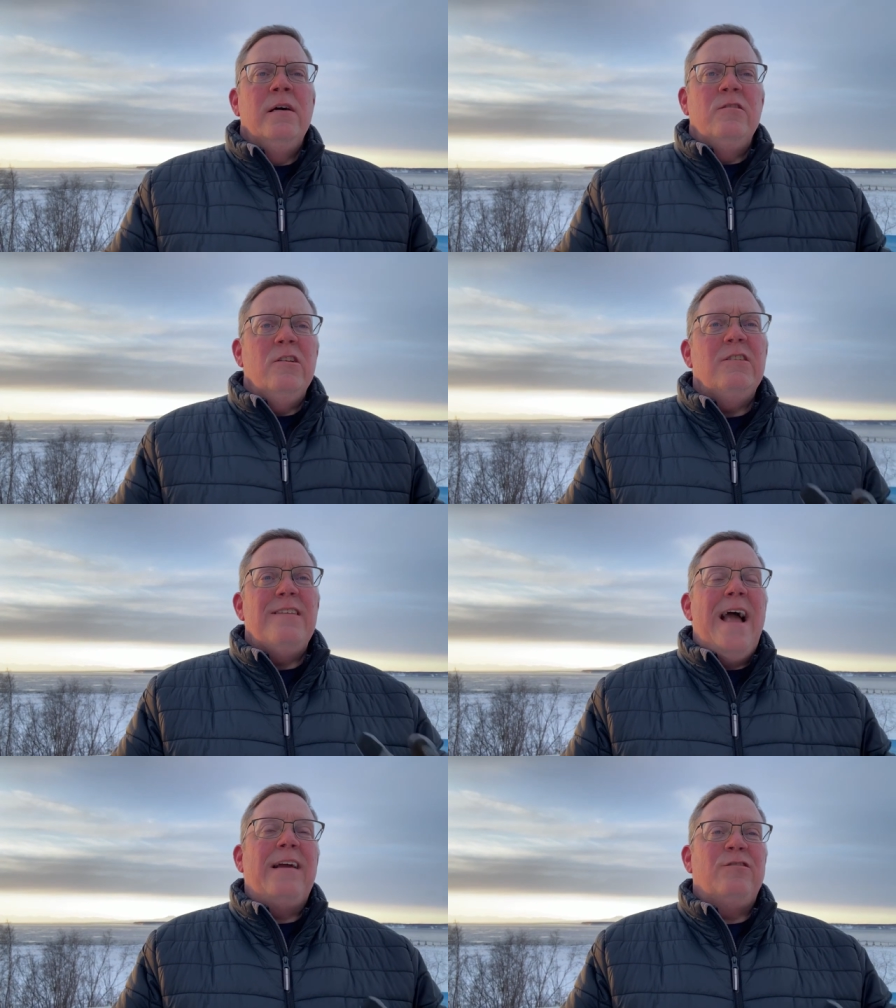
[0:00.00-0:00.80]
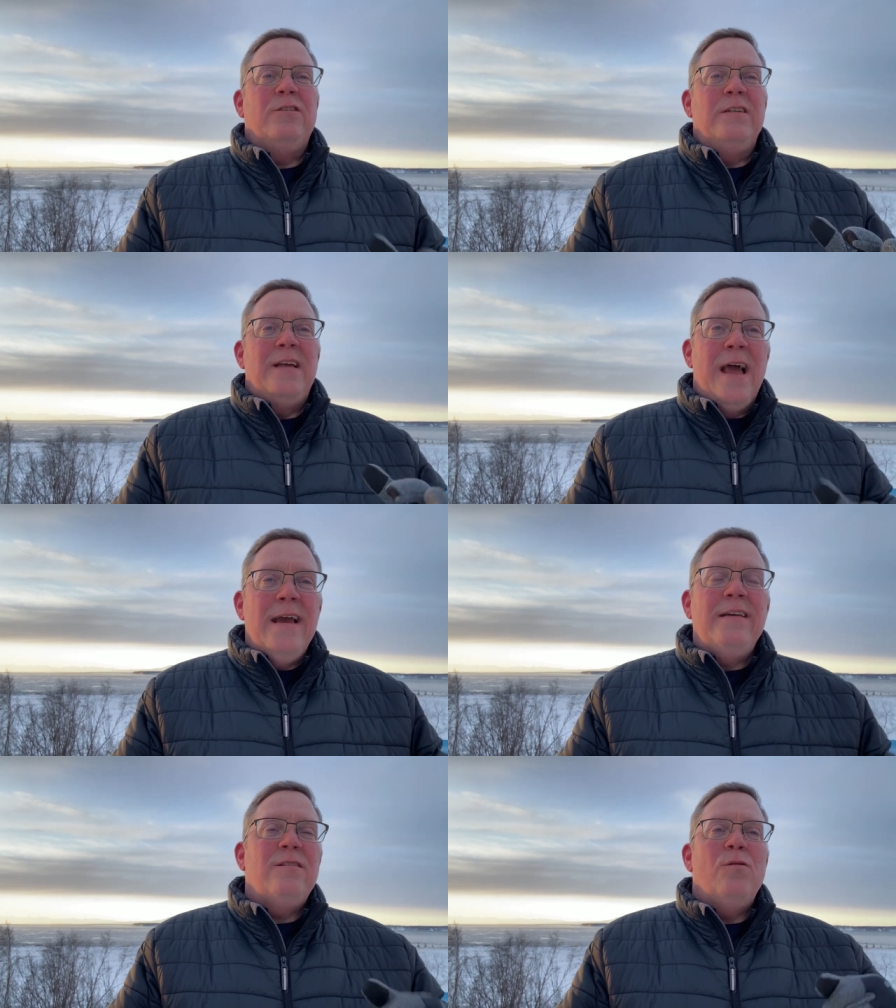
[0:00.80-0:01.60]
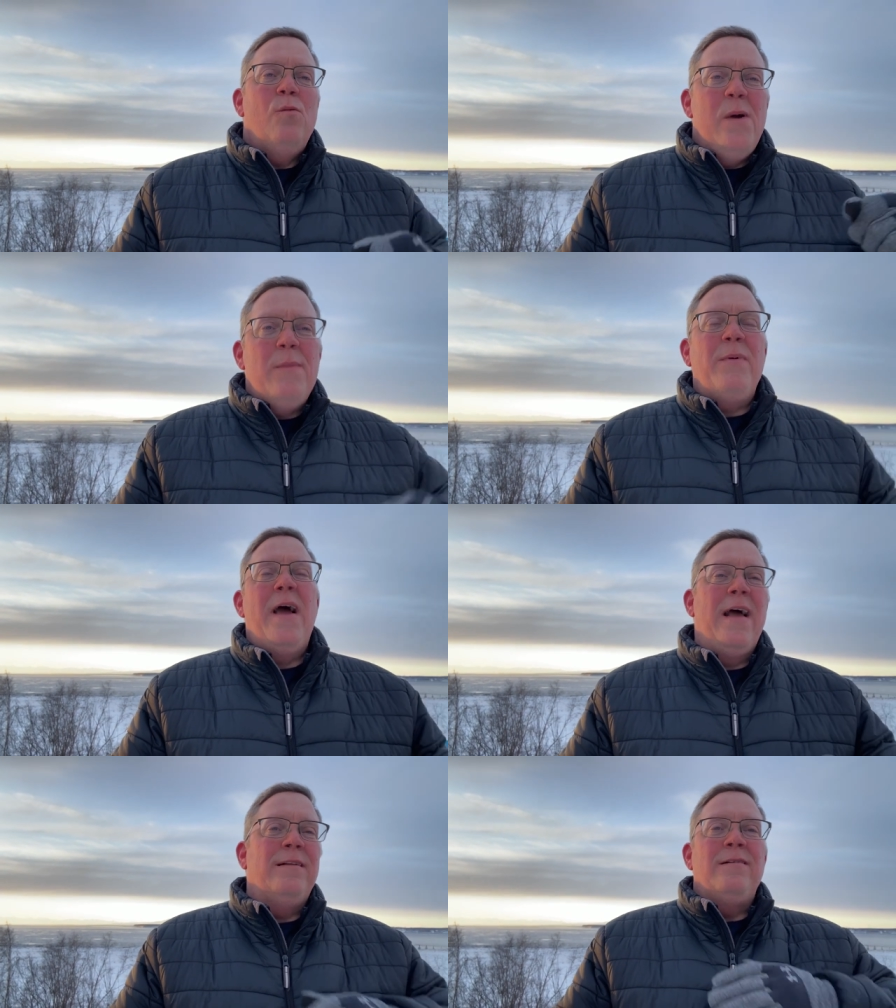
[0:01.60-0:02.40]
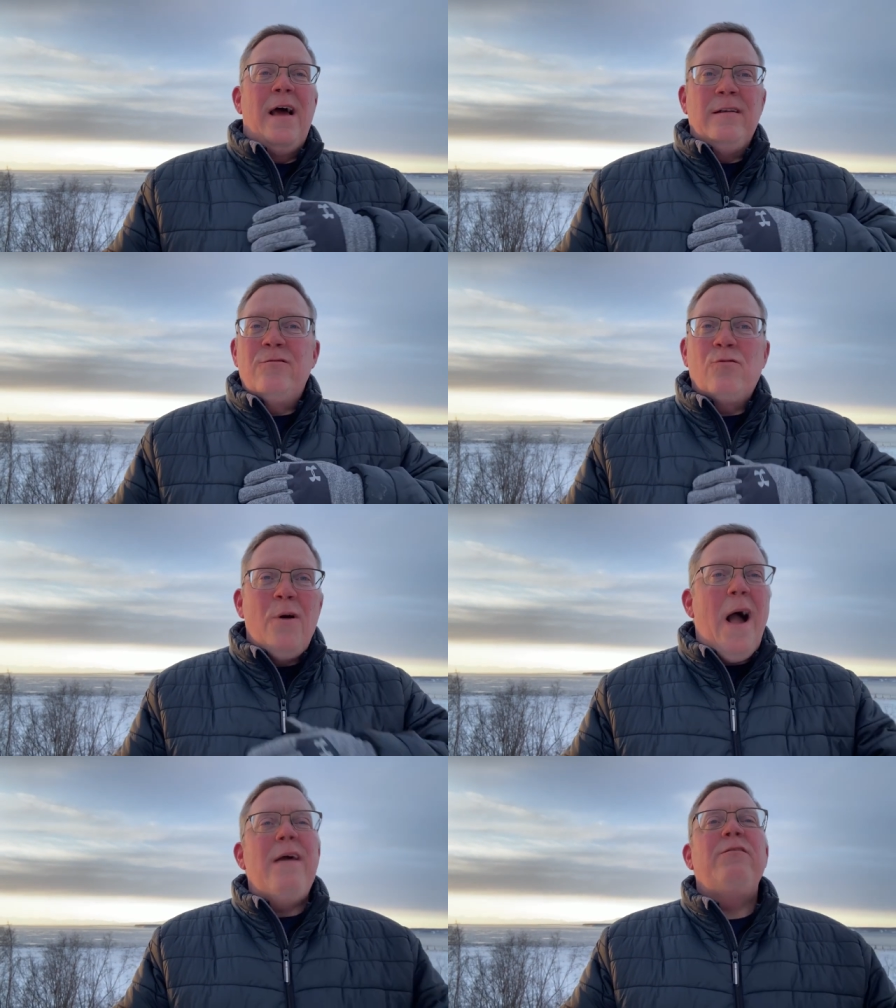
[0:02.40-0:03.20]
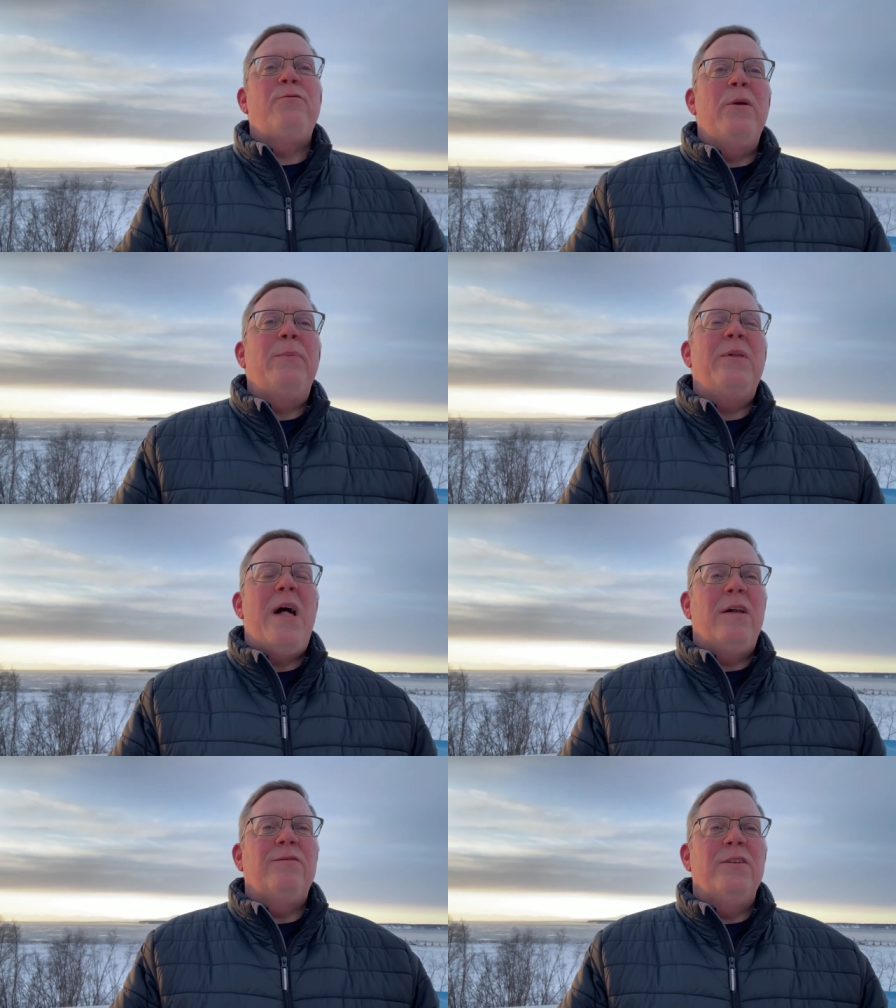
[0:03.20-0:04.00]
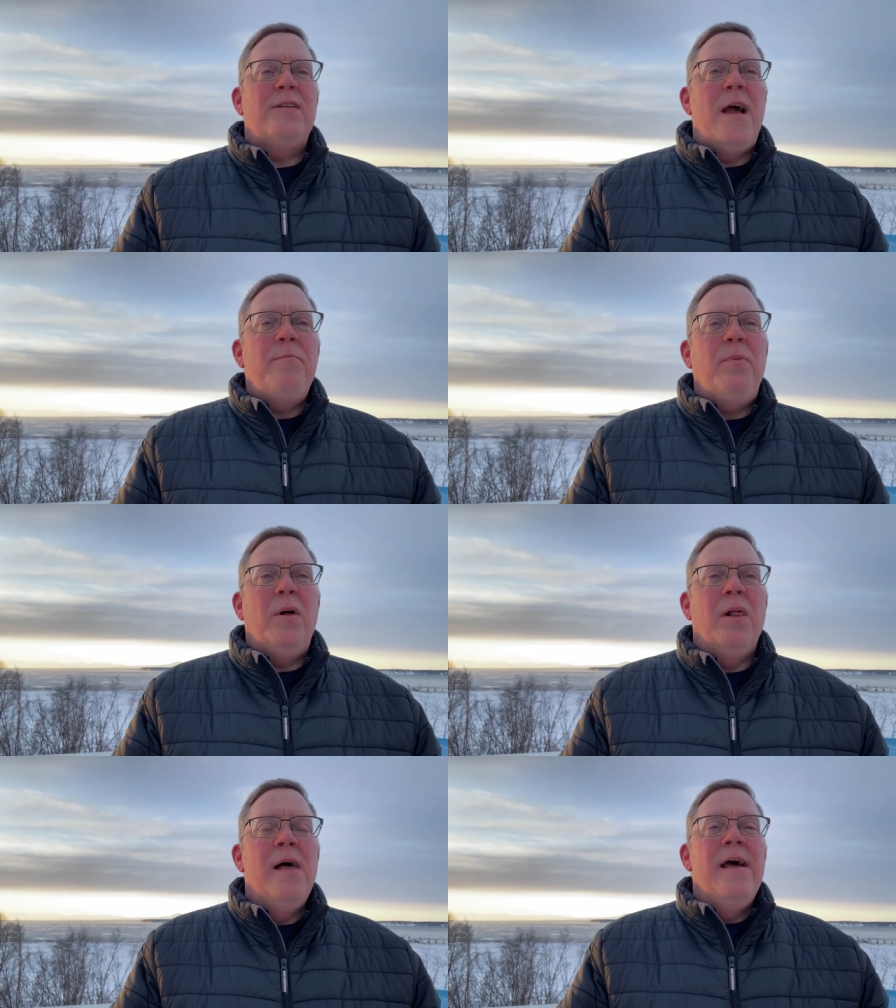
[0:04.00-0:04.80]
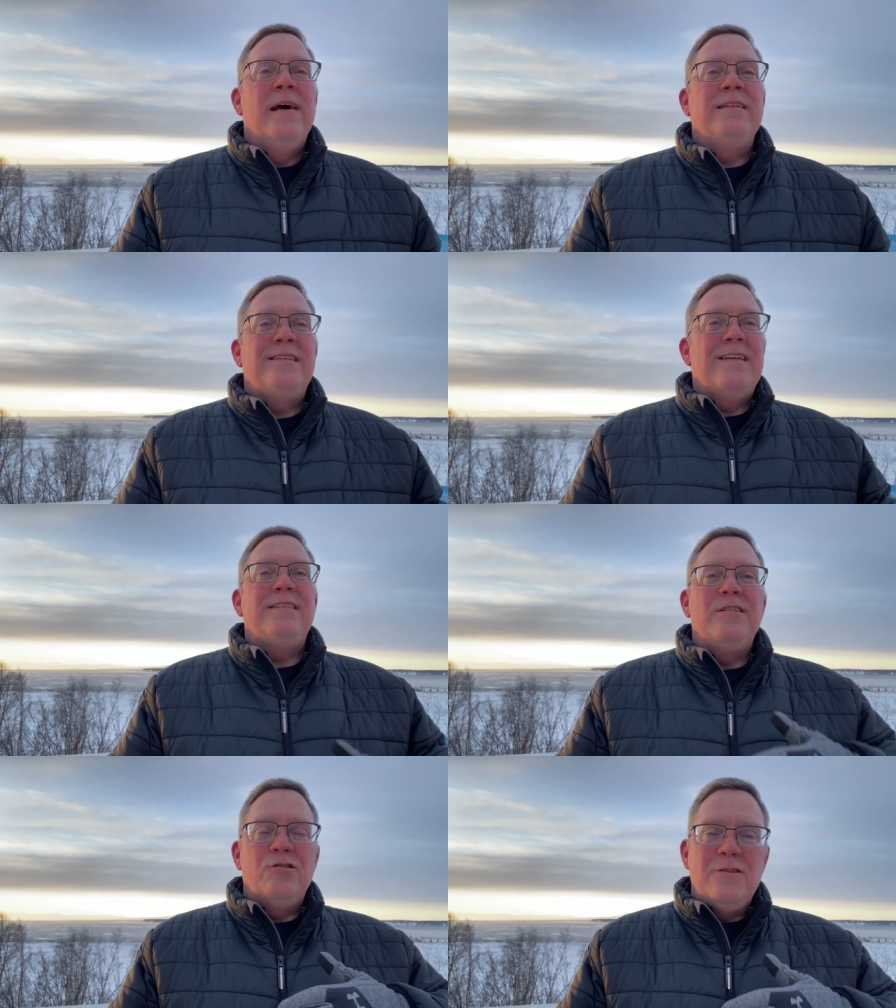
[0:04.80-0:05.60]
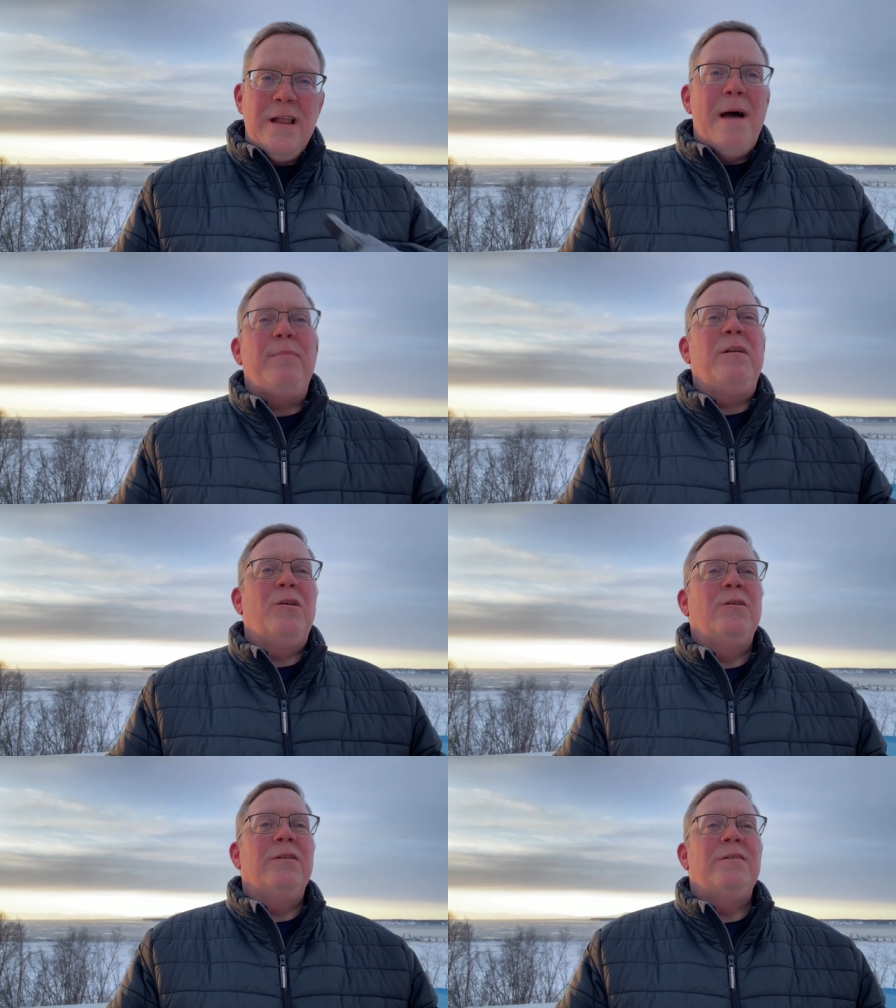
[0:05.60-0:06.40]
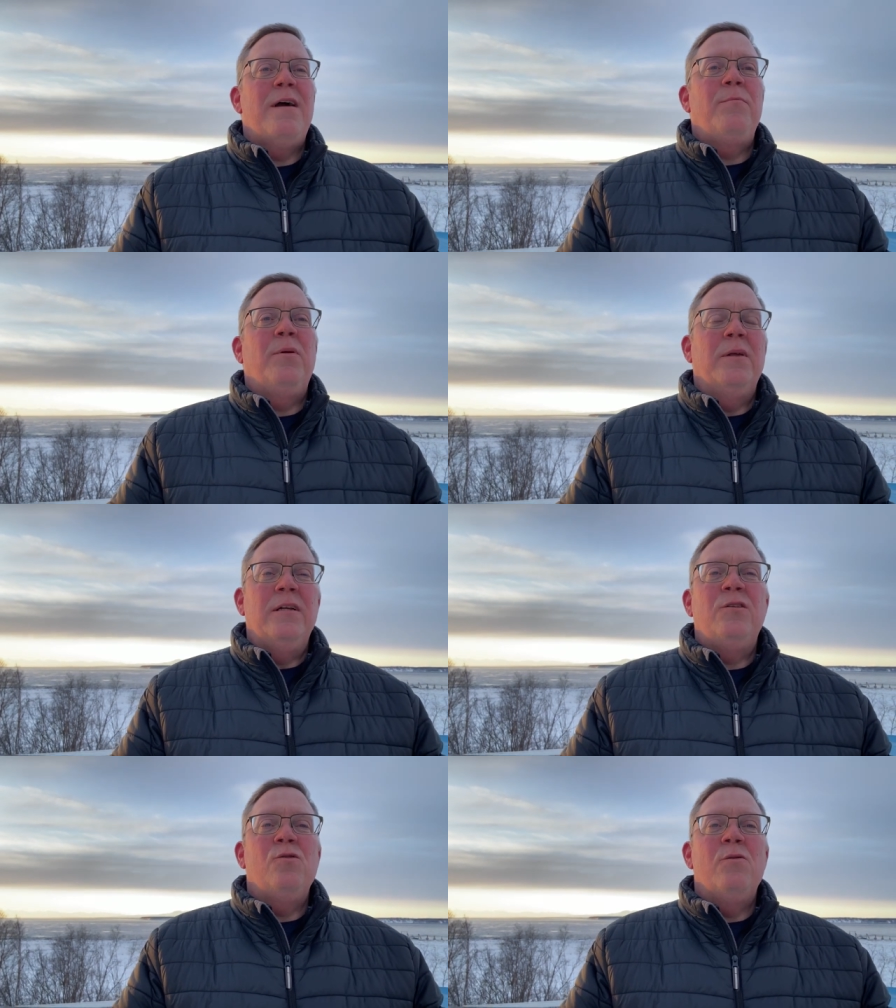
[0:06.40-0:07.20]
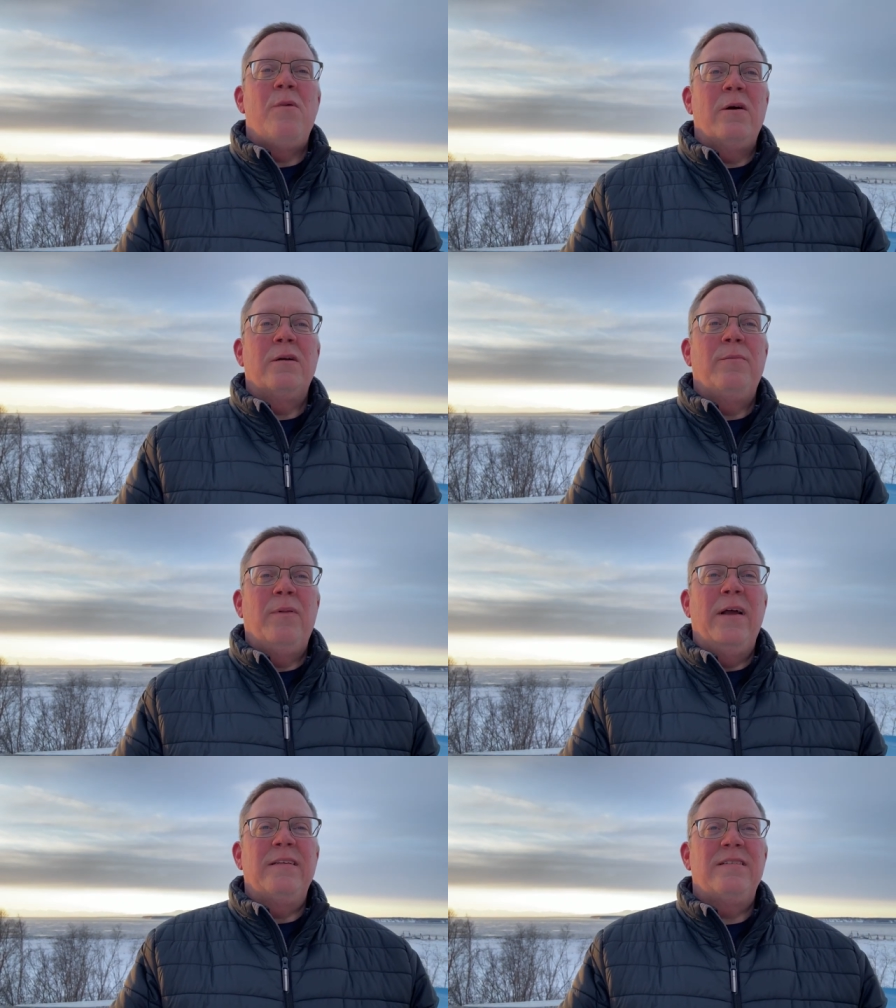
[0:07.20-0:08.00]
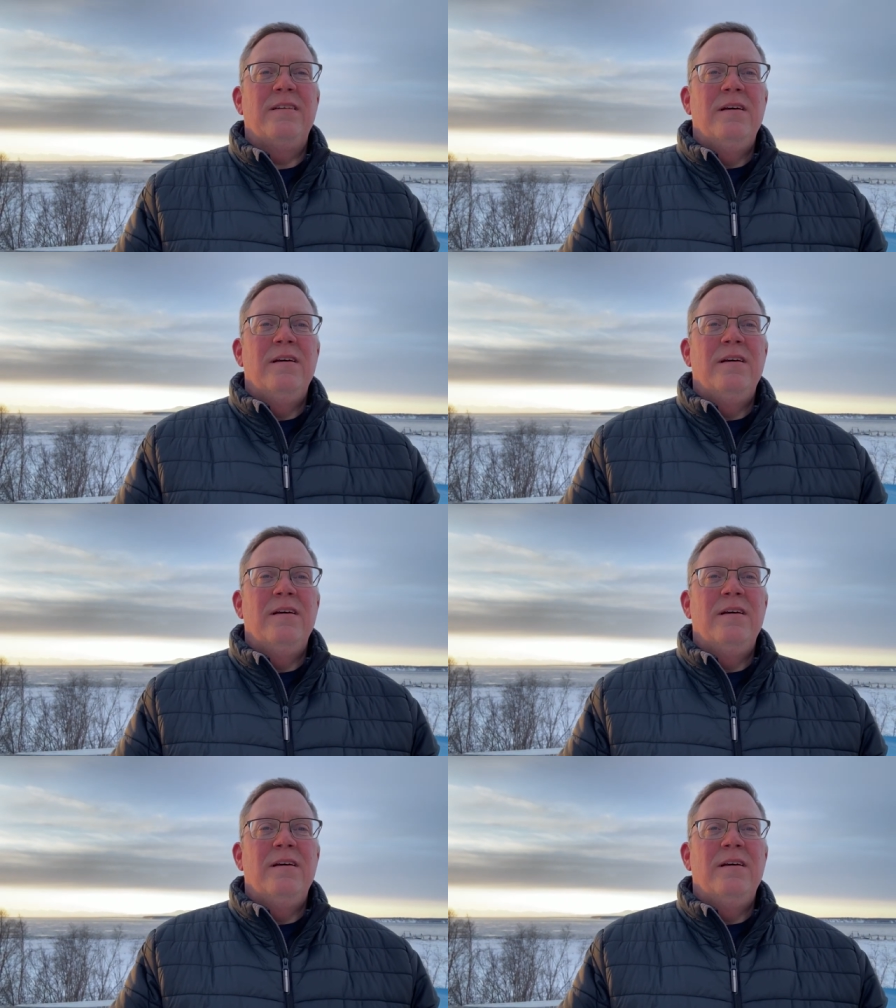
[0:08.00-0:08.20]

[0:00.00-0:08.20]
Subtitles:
Jesus actually takes a whip and drives people out of the temple and says they should not be turning the temple into a marketplace.